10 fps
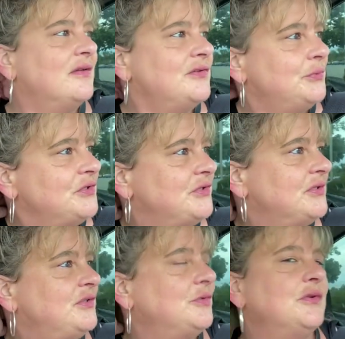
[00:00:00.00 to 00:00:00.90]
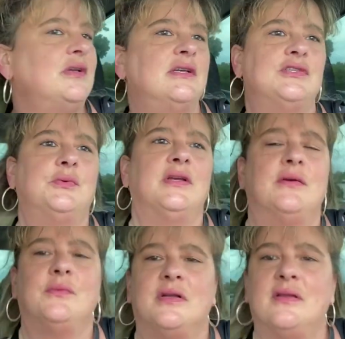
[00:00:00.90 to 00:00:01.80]
else wish that DoorDash would
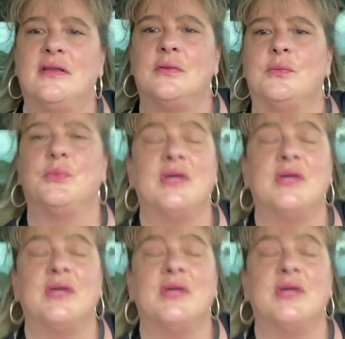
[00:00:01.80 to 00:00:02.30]
get rid of,